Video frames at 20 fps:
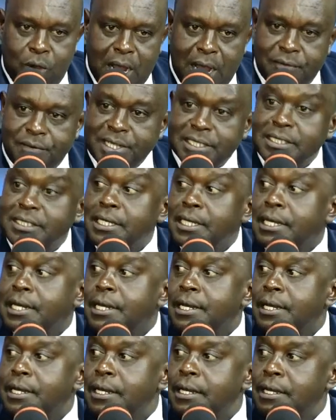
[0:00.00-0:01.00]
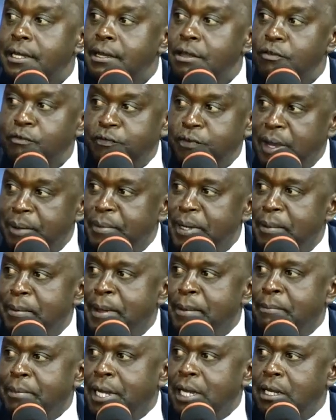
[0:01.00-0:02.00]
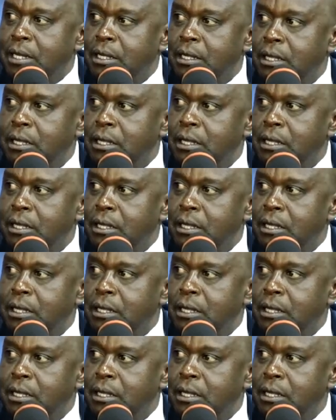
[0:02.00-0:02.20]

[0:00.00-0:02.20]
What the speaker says: have a sick family member.